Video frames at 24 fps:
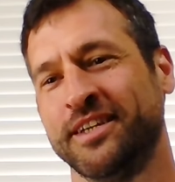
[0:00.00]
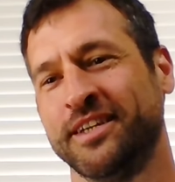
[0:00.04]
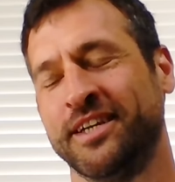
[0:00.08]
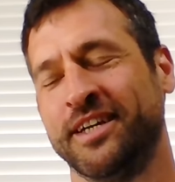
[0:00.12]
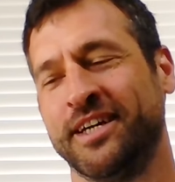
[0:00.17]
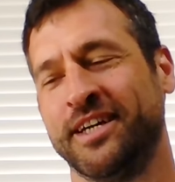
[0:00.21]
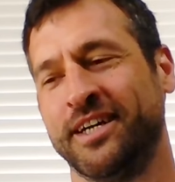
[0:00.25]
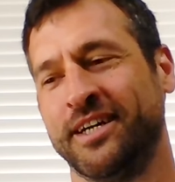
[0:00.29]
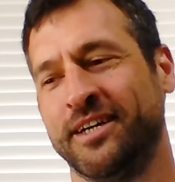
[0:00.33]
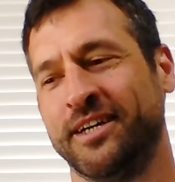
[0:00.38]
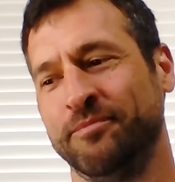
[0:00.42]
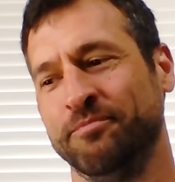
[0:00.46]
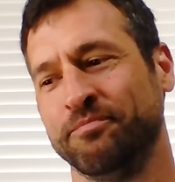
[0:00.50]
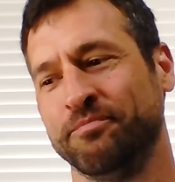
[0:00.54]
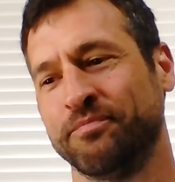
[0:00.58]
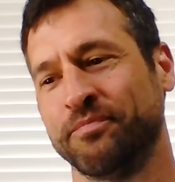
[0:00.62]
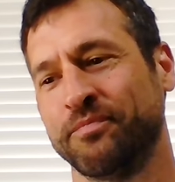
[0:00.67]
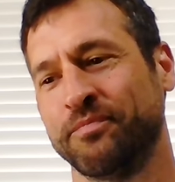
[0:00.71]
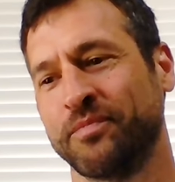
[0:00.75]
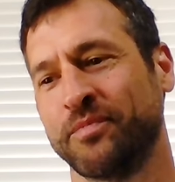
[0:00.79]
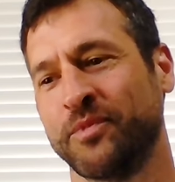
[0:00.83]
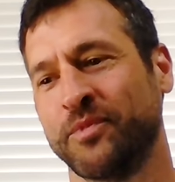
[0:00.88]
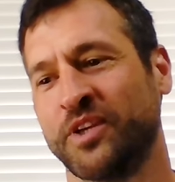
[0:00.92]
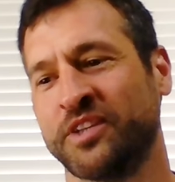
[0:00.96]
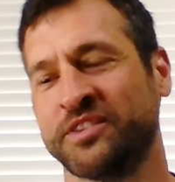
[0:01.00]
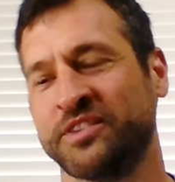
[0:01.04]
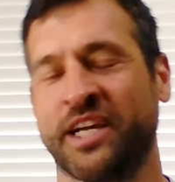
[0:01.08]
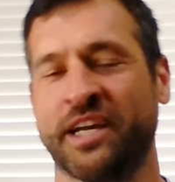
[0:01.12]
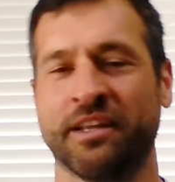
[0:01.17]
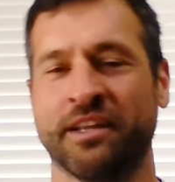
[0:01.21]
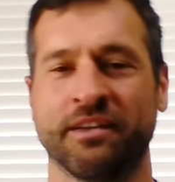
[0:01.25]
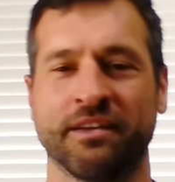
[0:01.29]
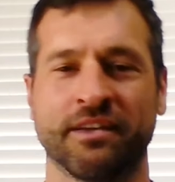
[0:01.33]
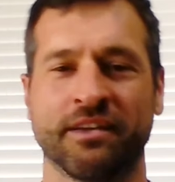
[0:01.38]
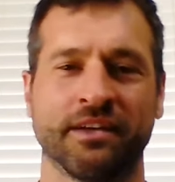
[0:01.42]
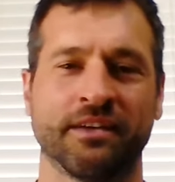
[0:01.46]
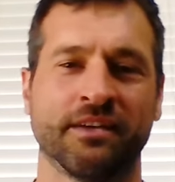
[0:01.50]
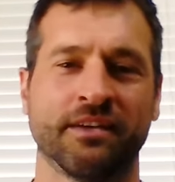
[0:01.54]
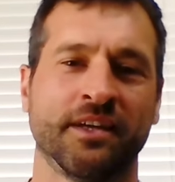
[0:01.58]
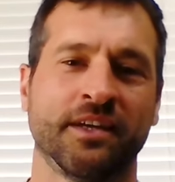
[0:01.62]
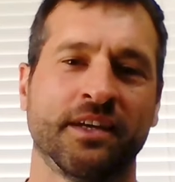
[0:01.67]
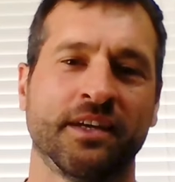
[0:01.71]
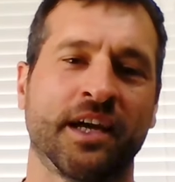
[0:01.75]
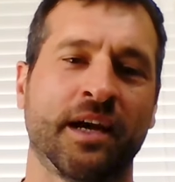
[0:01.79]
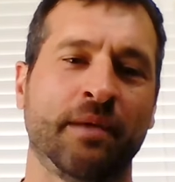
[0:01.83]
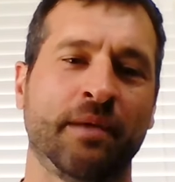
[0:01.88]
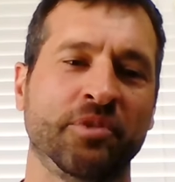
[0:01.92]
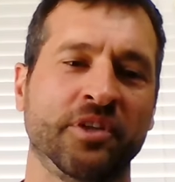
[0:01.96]
Because
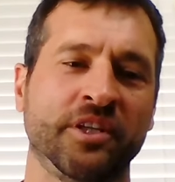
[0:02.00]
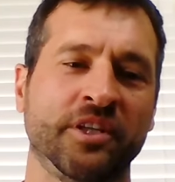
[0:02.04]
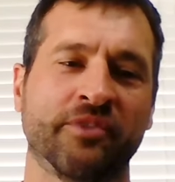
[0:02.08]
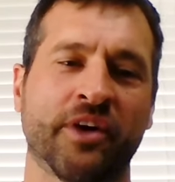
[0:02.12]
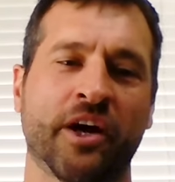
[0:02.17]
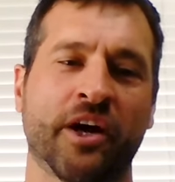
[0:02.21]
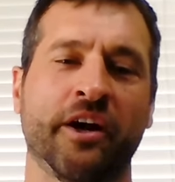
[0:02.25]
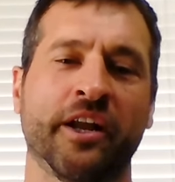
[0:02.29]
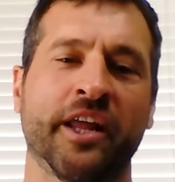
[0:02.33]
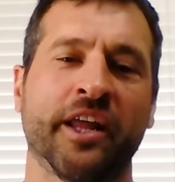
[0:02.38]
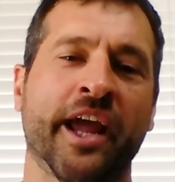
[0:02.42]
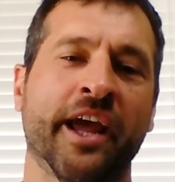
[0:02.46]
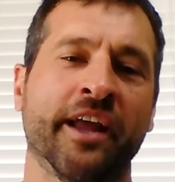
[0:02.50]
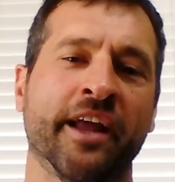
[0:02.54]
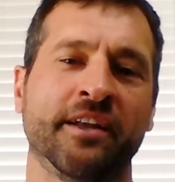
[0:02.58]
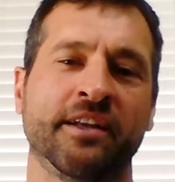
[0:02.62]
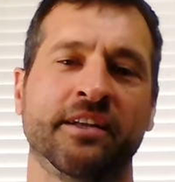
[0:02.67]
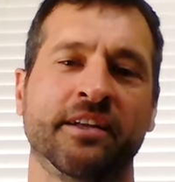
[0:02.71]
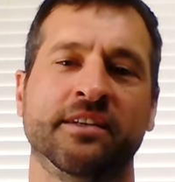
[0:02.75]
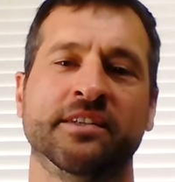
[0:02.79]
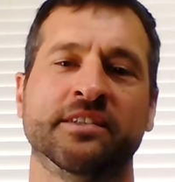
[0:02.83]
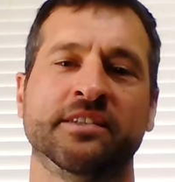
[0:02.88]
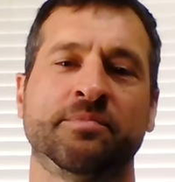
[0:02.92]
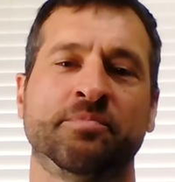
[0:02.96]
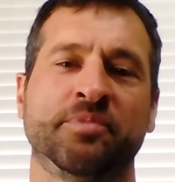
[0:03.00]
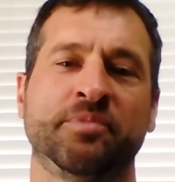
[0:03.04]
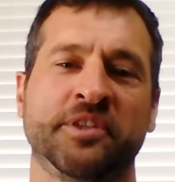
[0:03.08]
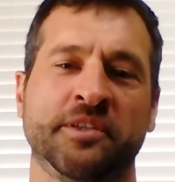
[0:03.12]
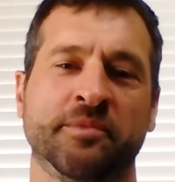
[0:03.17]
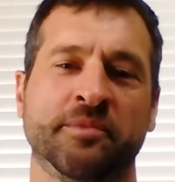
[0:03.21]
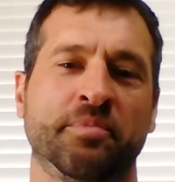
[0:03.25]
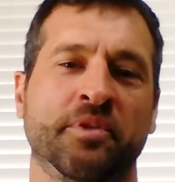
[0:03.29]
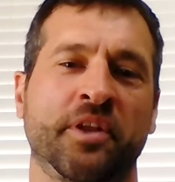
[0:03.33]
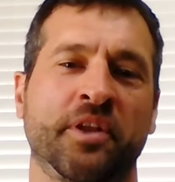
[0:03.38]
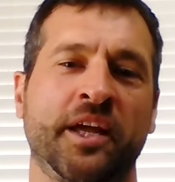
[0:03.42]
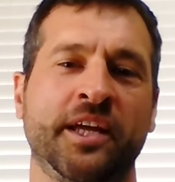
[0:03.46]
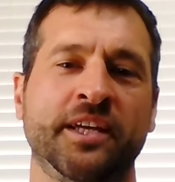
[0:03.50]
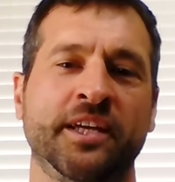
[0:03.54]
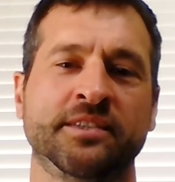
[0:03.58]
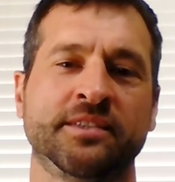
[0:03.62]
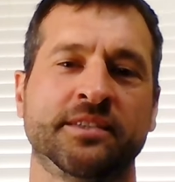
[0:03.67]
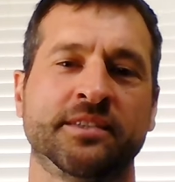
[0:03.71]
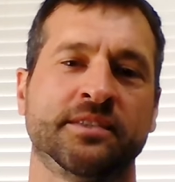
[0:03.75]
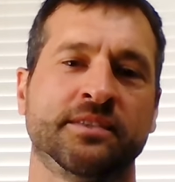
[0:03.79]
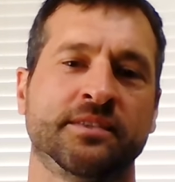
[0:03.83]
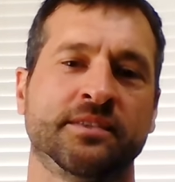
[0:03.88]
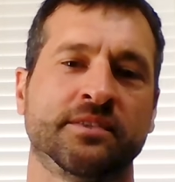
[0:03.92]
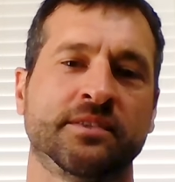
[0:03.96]
I believe I already had the discipline in
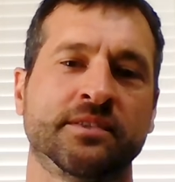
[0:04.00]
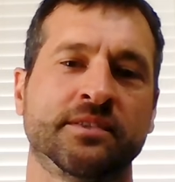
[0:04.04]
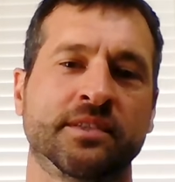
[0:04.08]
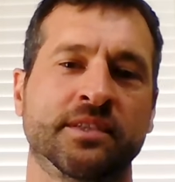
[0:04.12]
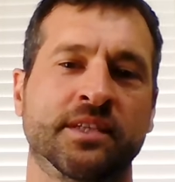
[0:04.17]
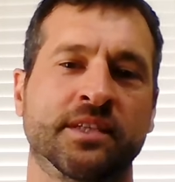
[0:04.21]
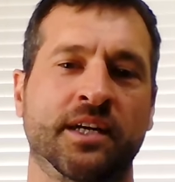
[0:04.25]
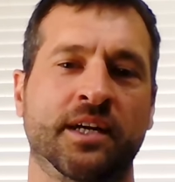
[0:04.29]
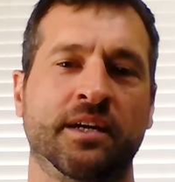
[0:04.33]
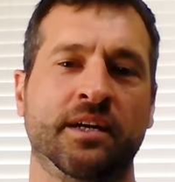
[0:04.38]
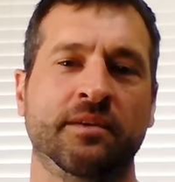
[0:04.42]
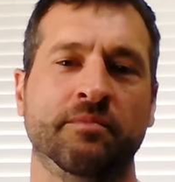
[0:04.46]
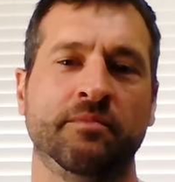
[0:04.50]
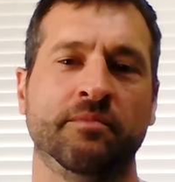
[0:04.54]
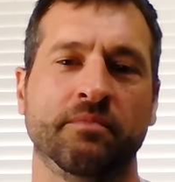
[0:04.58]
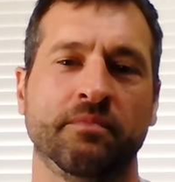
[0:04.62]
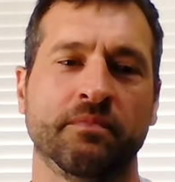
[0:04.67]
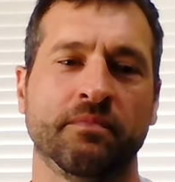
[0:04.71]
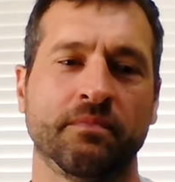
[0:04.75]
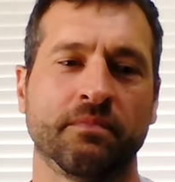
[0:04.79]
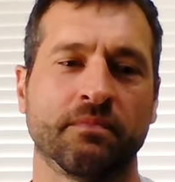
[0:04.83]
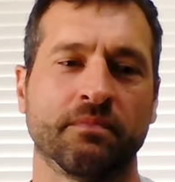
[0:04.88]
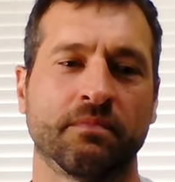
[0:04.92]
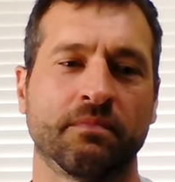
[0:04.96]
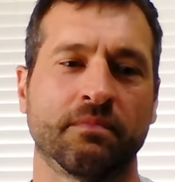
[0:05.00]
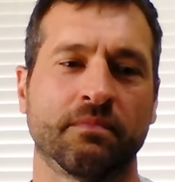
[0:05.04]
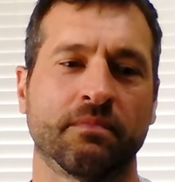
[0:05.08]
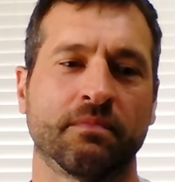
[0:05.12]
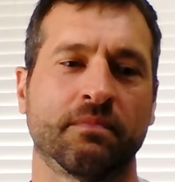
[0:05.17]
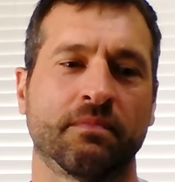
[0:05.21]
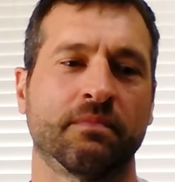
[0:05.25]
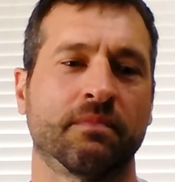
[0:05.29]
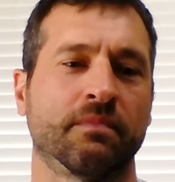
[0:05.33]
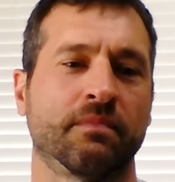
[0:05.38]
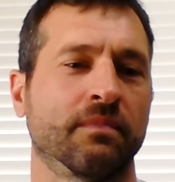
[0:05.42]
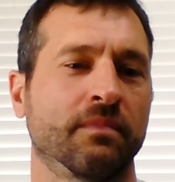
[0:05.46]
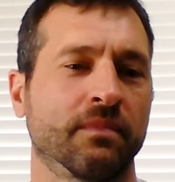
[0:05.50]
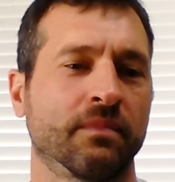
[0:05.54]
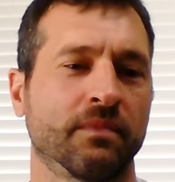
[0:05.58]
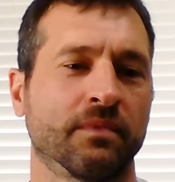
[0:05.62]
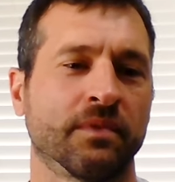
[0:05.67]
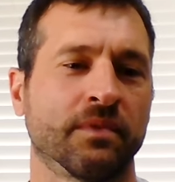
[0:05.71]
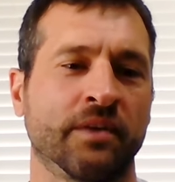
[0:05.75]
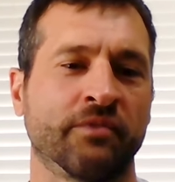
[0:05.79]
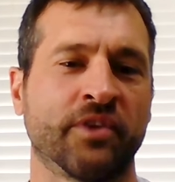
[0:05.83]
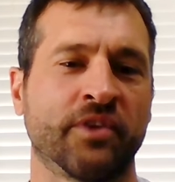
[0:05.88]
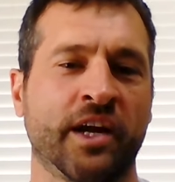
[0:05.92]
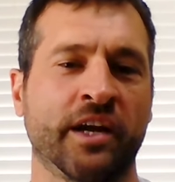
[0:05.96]
place. I've
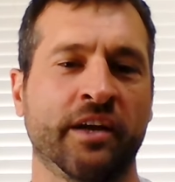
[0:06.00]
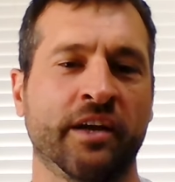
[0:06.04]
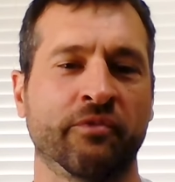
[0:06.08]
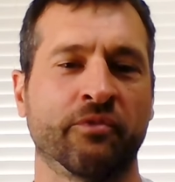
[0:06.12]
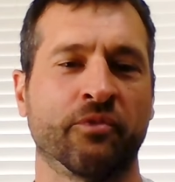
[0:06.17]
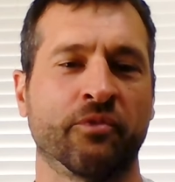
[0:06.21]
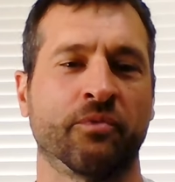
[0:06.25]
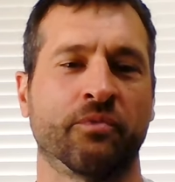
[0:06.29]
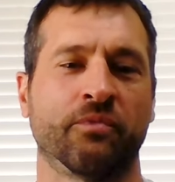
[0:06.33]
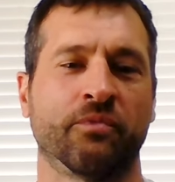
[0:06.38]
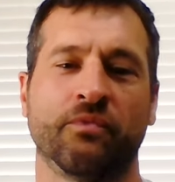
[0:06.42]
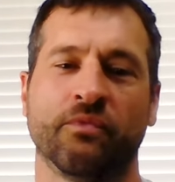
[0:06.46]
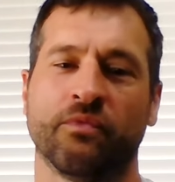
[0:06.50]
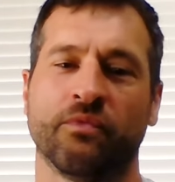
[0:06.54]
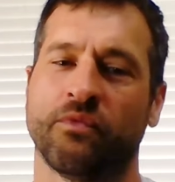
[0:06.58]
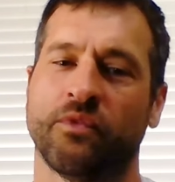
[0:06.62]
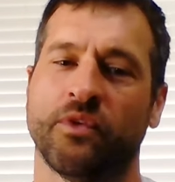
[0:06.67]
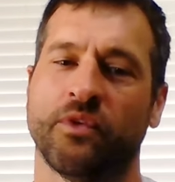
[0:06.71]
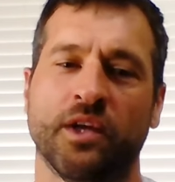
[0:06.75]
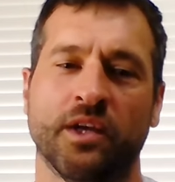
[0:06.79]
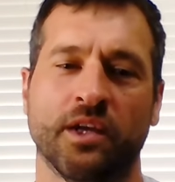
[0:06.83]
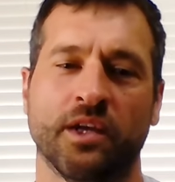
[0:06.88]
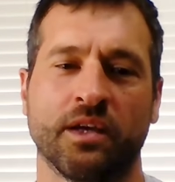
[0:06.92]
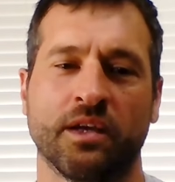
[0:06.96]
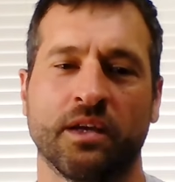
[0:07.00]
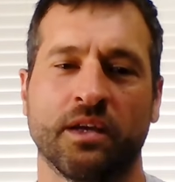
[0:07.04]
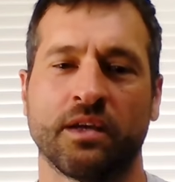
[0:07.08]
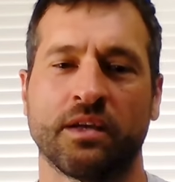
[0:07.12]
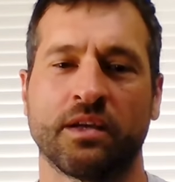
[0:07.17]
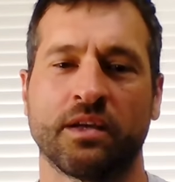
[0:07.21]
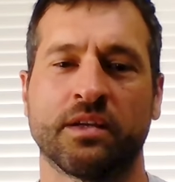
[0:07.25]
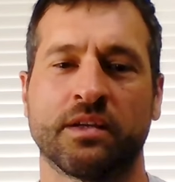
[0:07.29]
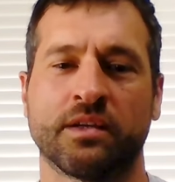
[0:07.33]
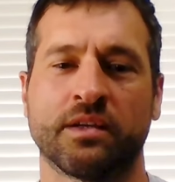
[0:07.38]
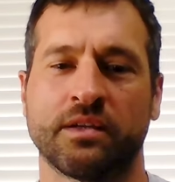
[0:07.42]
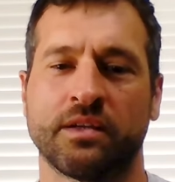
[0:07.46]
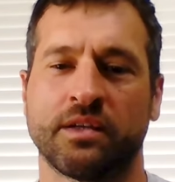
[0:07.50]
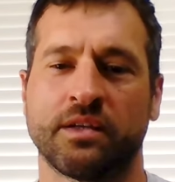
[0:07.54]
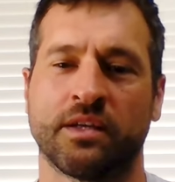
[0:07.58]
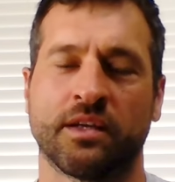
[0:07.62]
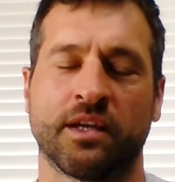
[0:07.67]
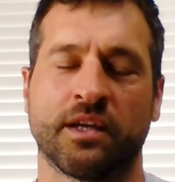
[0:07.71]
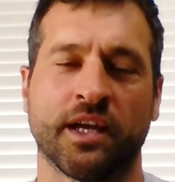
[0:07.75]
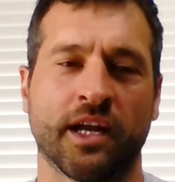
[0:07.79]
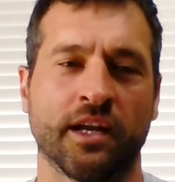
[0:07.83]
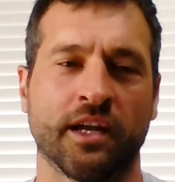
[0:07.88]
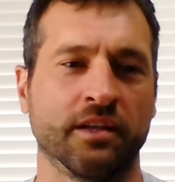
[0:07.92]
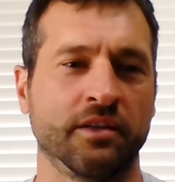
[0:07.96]
kind of
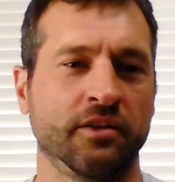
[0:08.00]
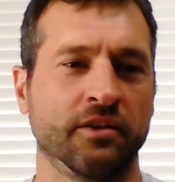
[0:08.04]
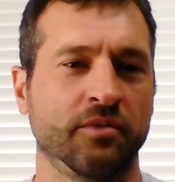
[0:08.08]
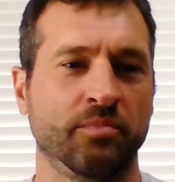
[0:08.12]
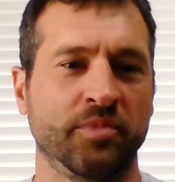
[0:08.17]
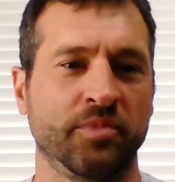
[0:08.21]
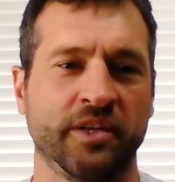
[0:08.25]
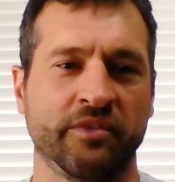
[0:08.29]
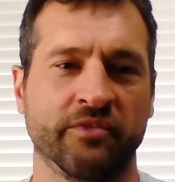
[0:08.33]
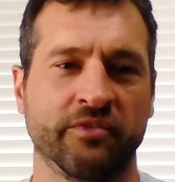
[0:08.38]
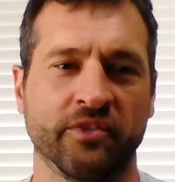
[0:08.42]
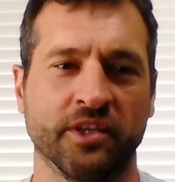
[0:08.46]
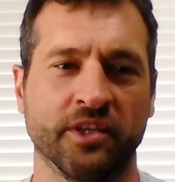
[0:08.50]
got a little bit